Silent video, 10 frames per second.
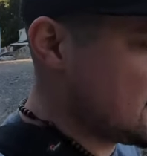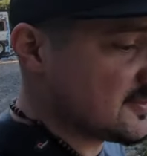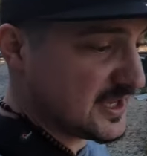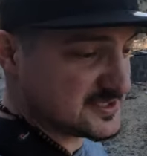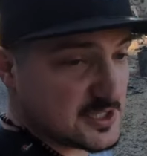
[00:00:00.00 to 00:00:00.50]

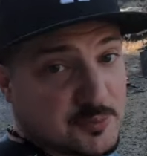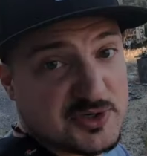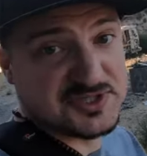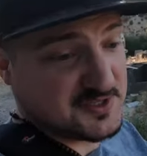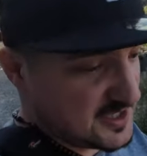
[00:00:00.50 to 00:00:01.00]
Thanks, I
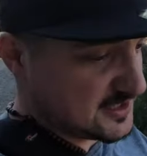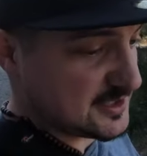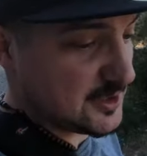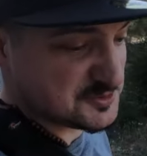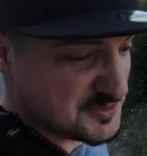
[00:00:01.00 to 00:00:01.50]
appreciate that.
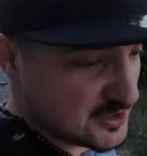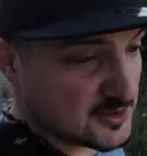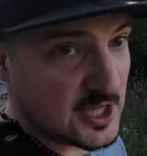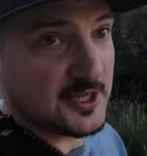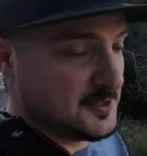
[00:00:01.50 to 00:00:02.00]
That helps me out a
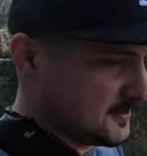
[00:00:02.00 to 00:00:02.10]
lot.